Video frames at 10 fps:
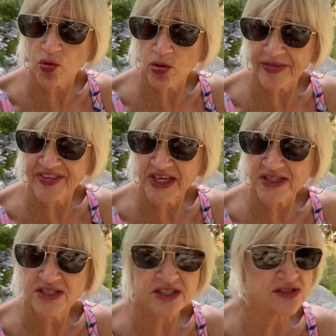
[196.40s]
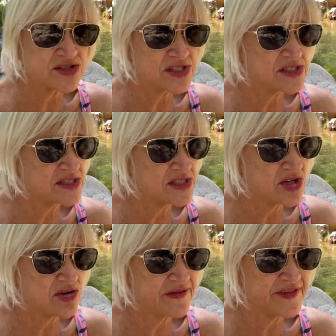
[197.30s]
cool things, like there's a
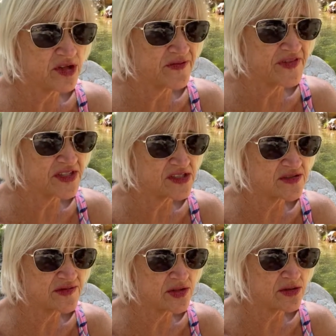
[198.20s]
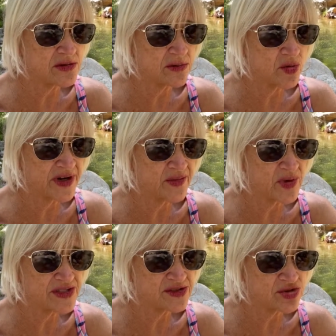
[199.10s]
Sedona Film Festival, great
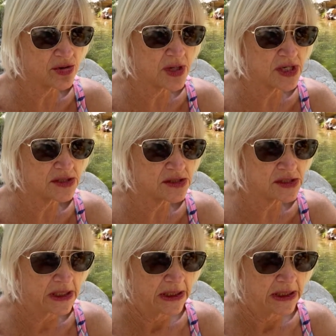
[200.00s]
restaurants,